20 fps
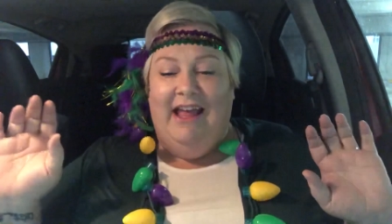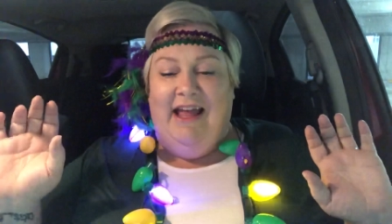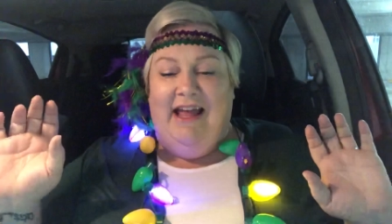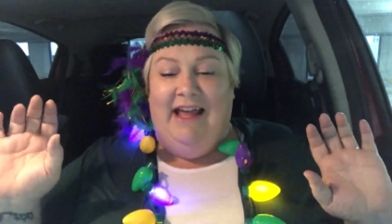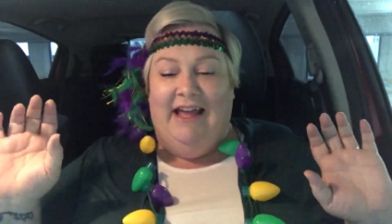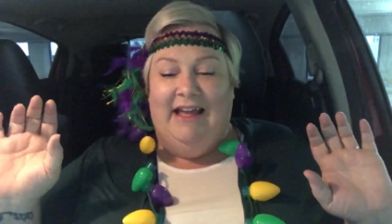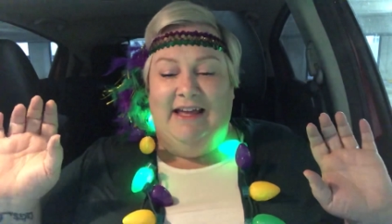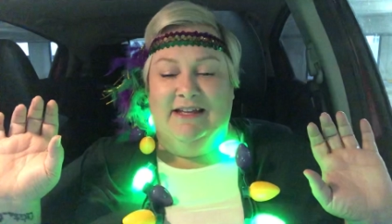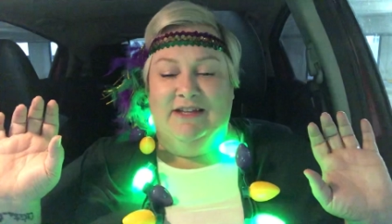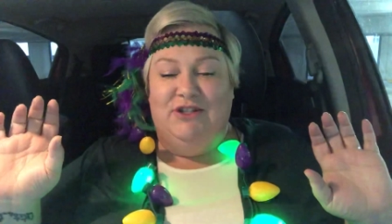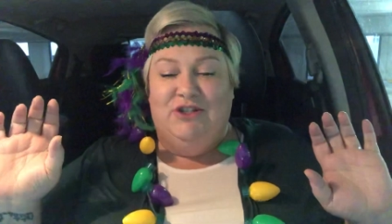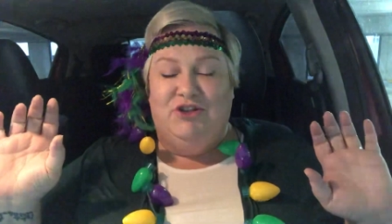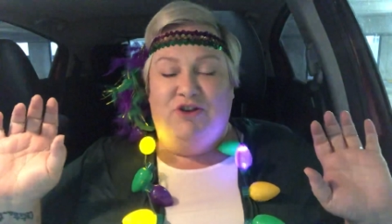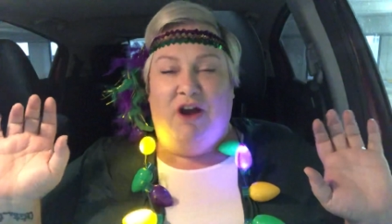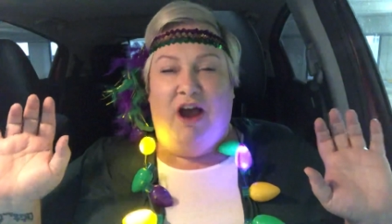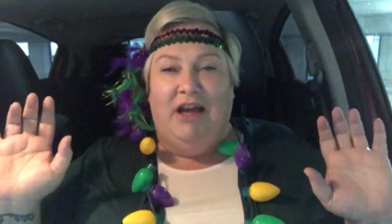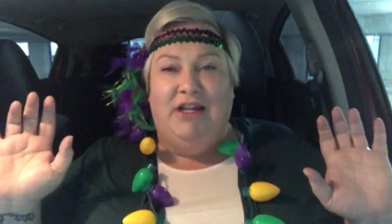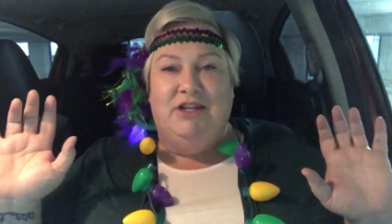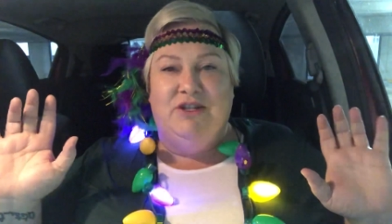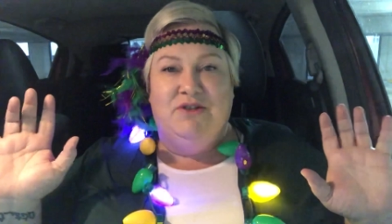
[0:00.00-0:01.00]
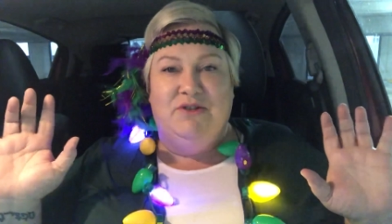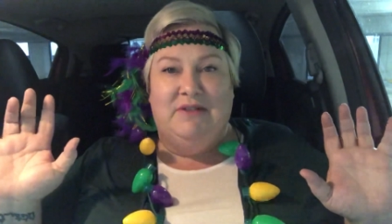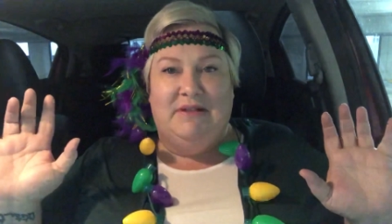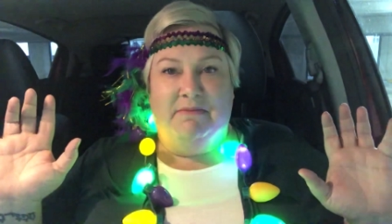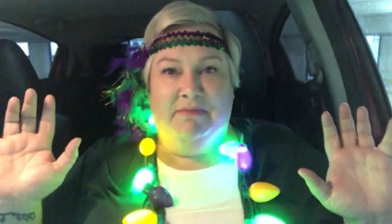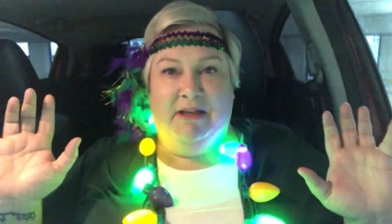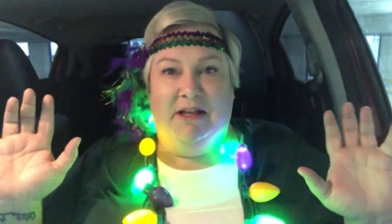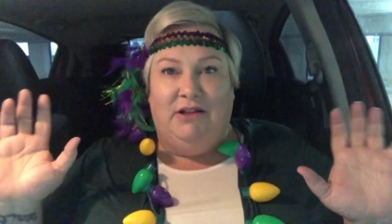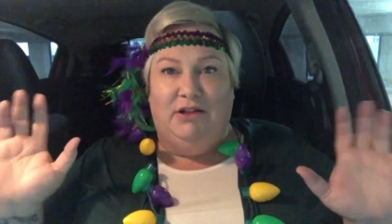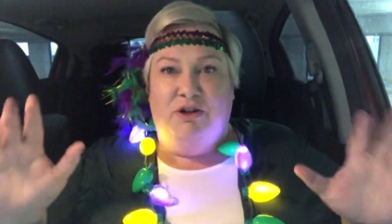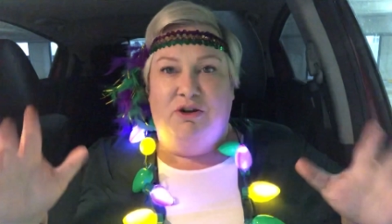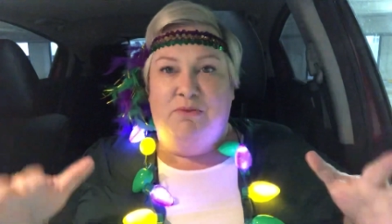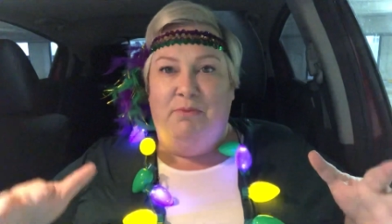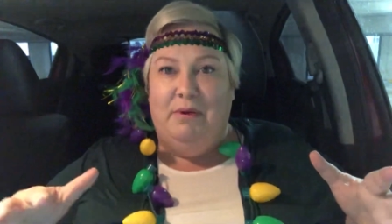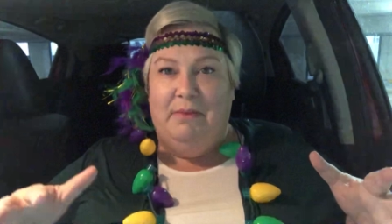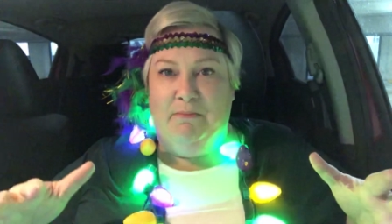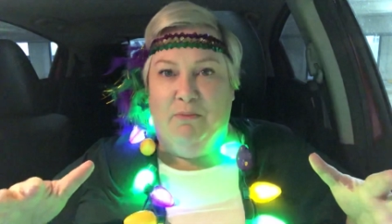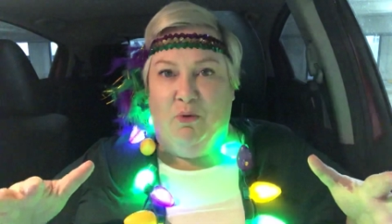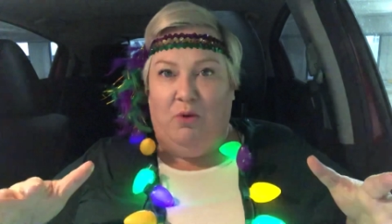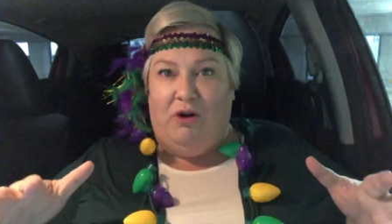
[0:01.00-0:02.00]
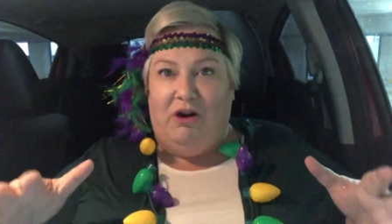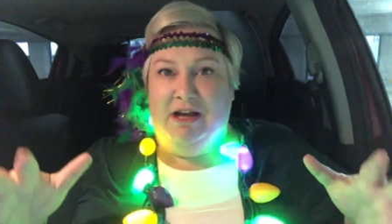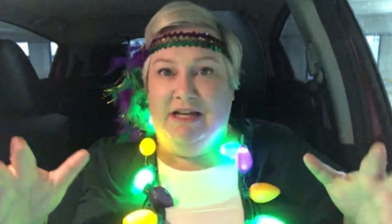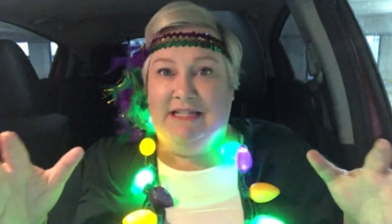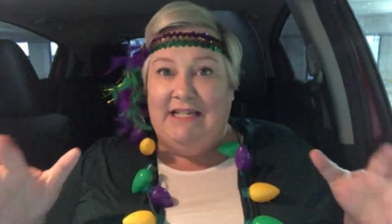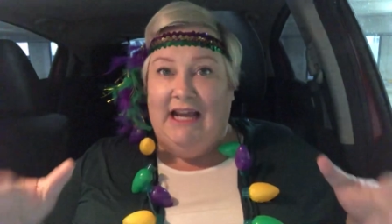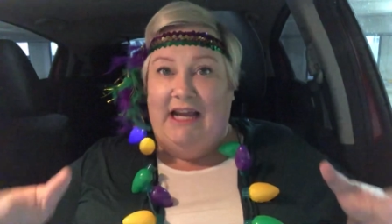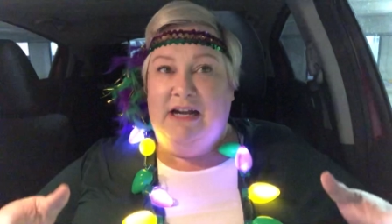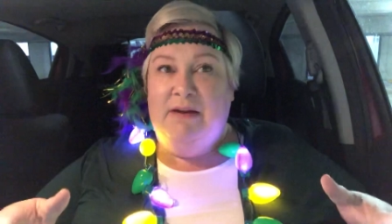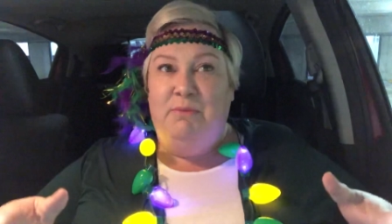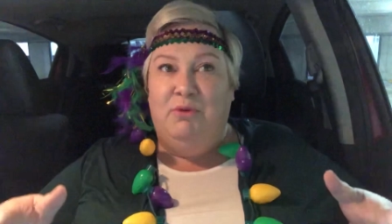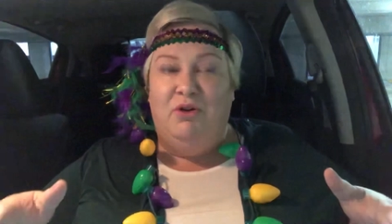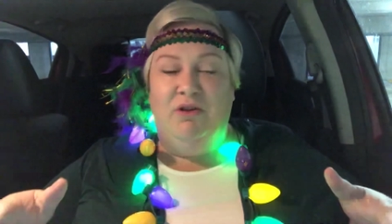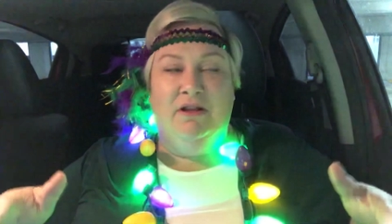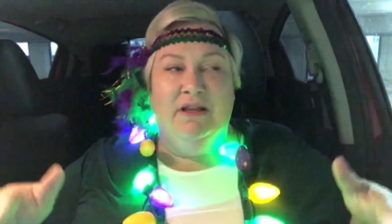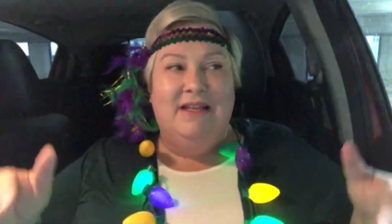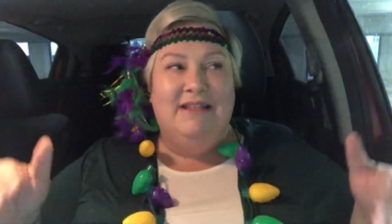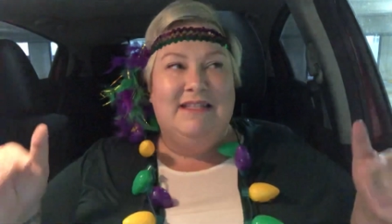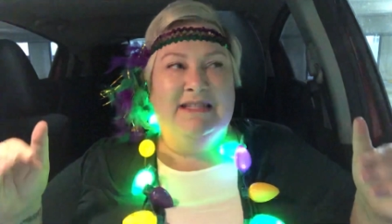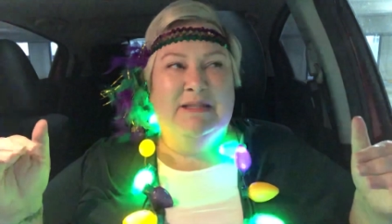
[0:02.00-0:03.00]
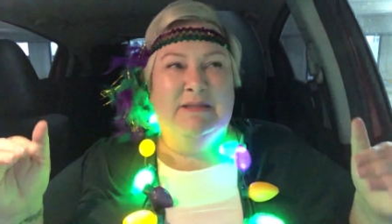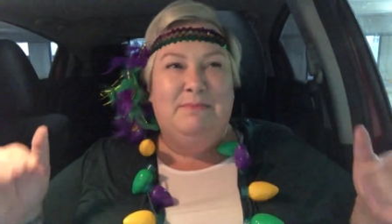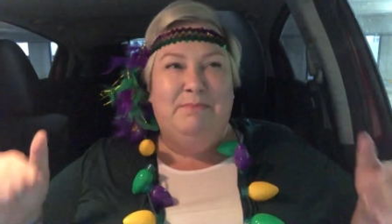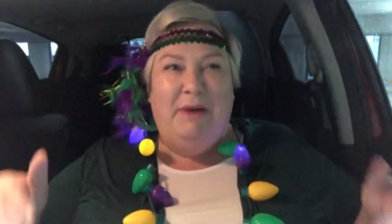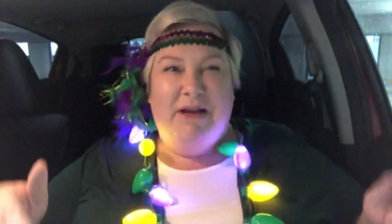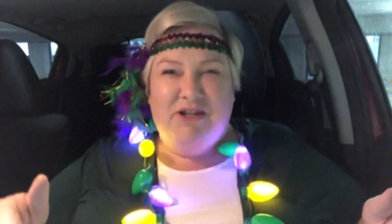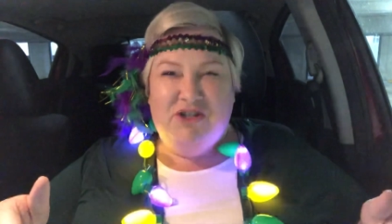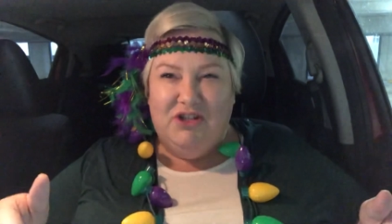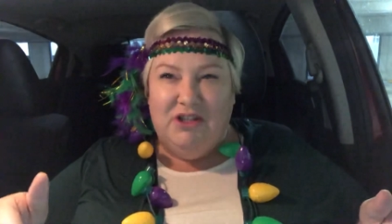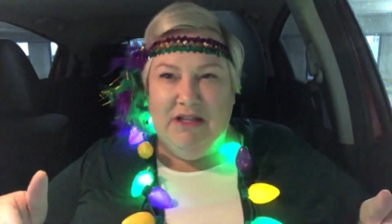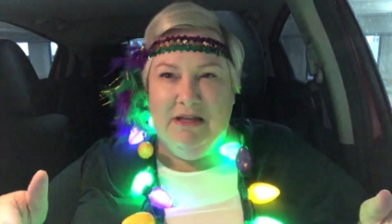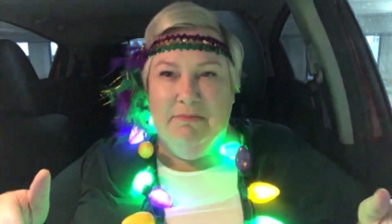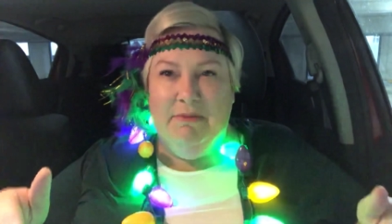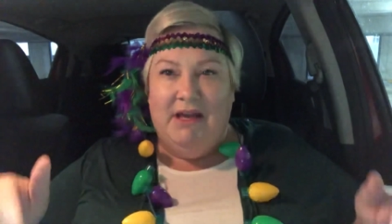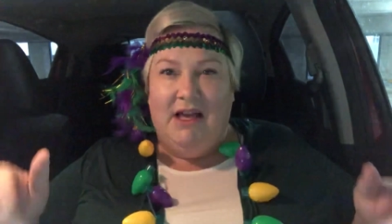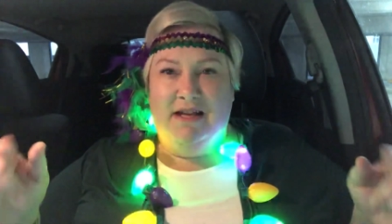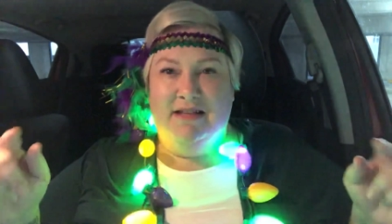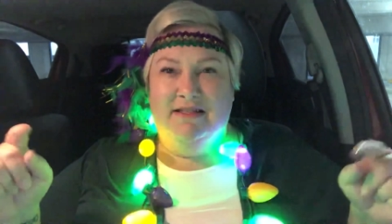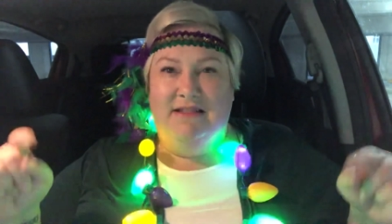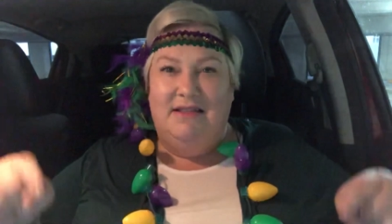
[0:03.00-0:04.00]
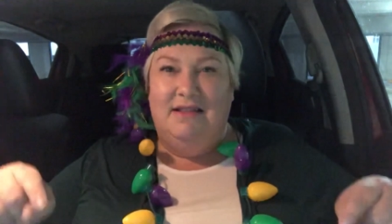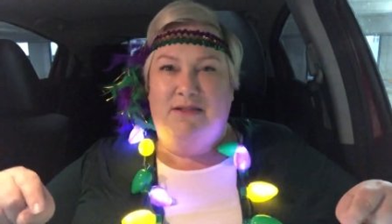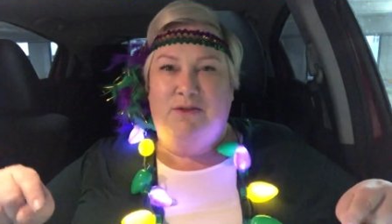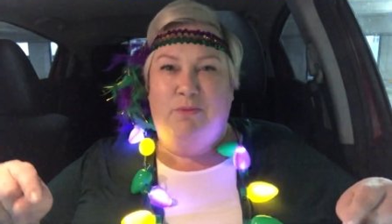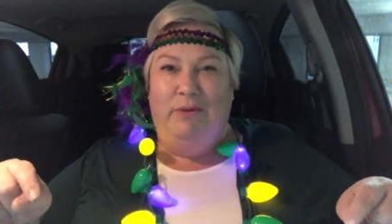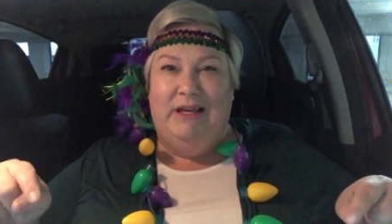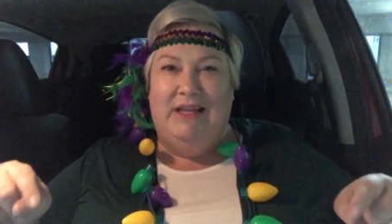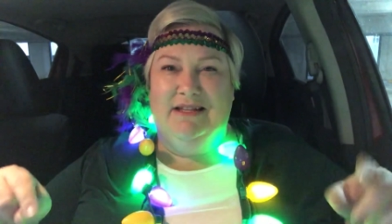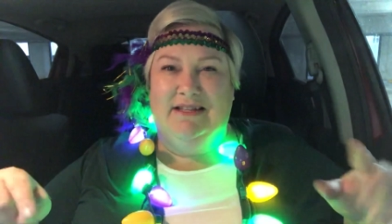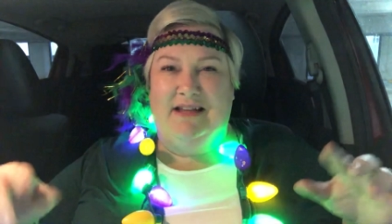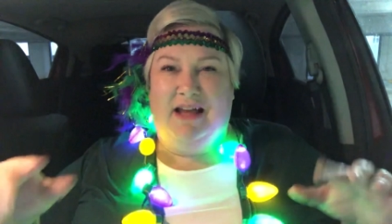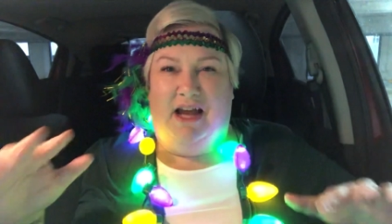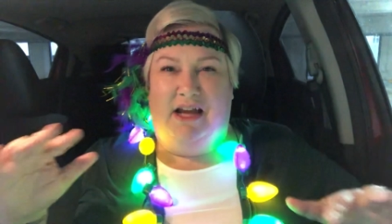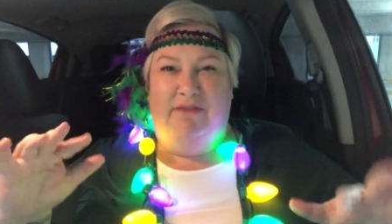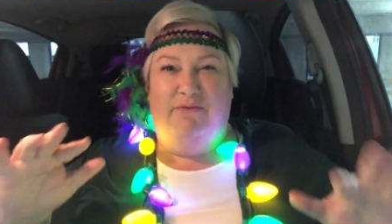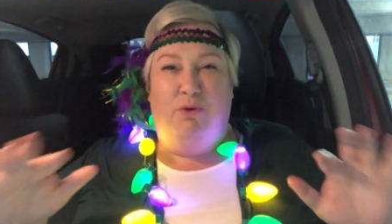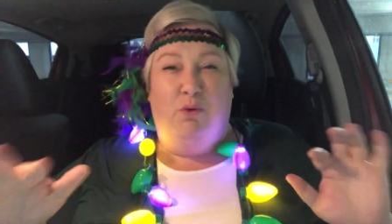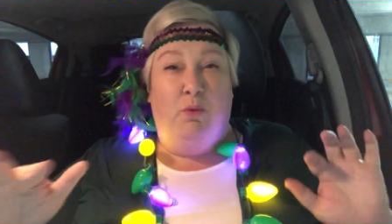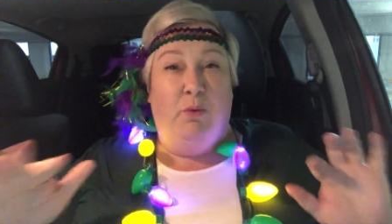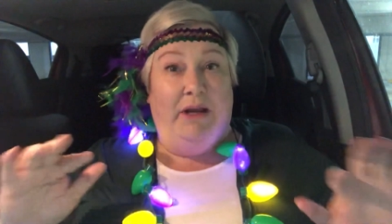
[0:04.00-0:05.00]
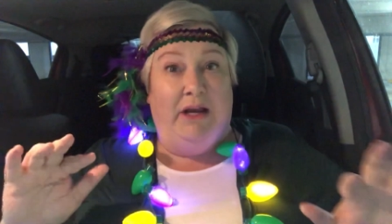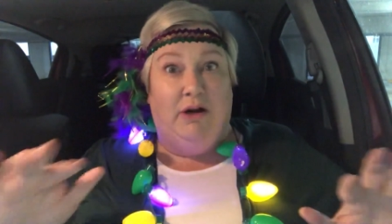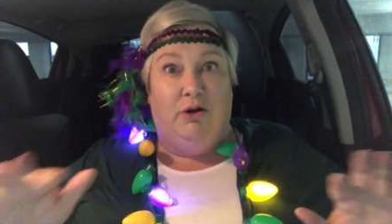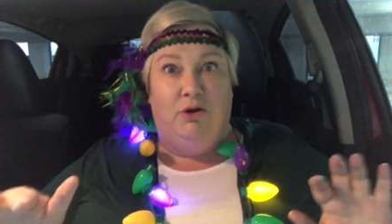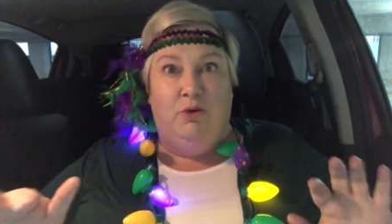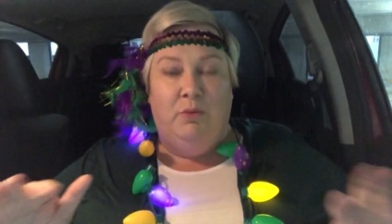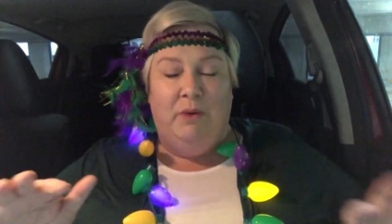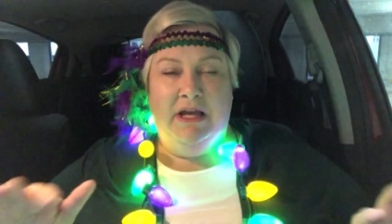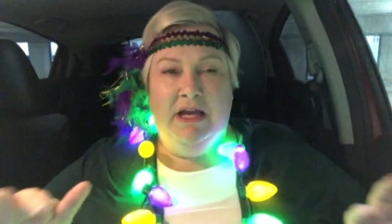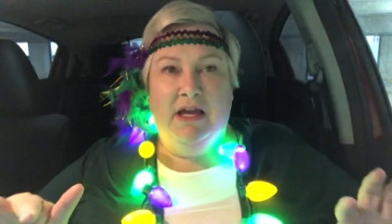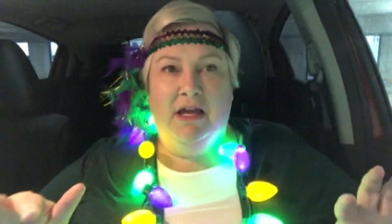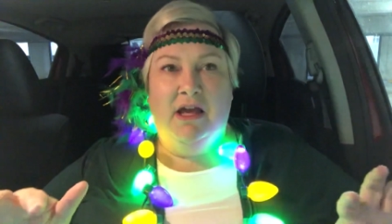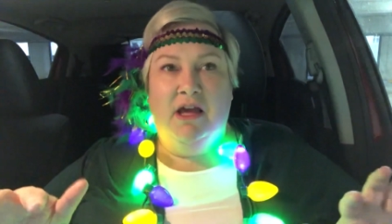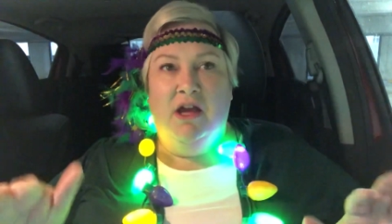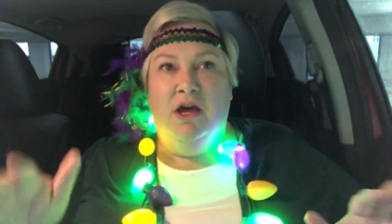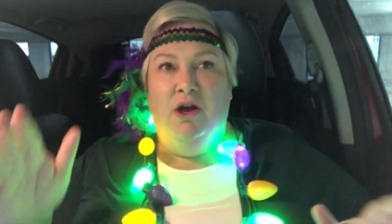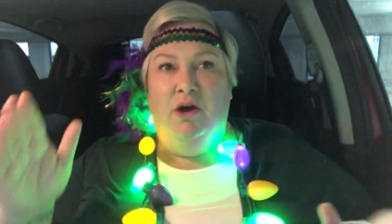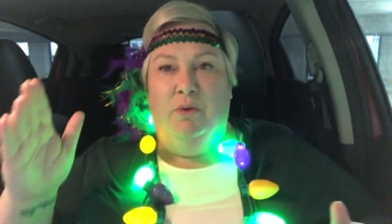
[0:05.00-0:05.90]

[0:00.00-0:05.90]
and trying to do something a little bit more attainable especially because this week is kind of a weird week